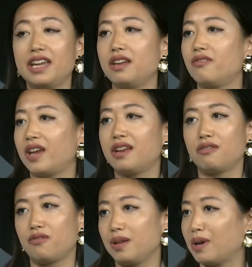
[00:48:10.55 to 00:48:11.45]

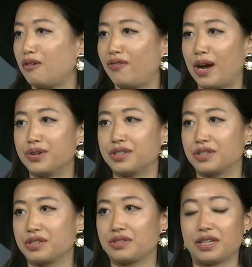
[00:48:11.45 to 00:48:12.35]
innovative female
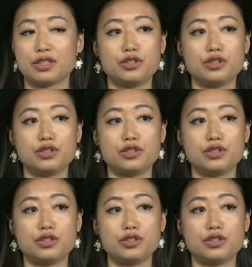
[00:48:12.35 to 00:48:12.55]
founders, right?